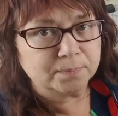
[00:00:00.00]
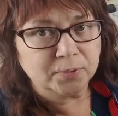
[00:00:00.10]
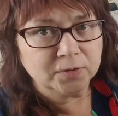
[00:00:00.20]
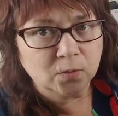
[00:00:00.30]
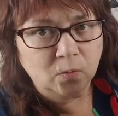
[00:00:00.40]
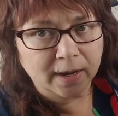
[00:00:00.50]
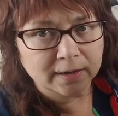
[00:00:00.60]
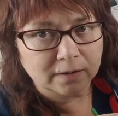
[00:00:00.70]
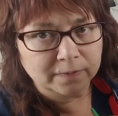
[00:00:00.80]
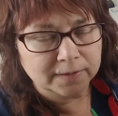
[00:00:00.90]
put the white
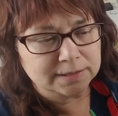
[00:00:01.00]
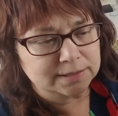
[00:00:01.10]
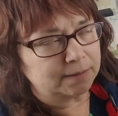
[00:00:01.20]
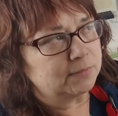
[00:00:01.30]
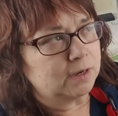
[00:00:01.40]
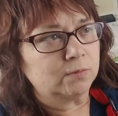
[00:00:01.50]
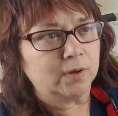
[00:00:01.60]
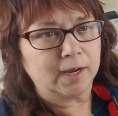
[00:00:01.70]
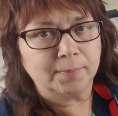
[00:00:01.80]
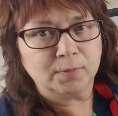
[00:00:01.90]
on this. I'm not real
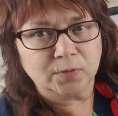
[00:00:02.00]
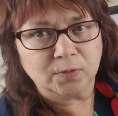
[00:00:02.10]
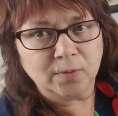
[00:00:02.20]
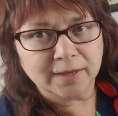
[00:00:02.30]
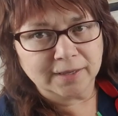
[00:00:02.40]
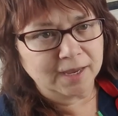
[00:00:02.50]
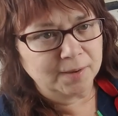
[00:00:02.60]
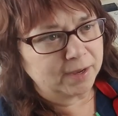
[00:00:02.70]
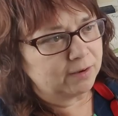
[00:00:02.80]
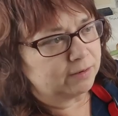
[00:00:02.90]
happy with the way it
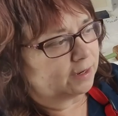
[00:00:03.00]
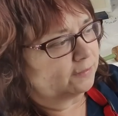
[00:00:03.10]
came out.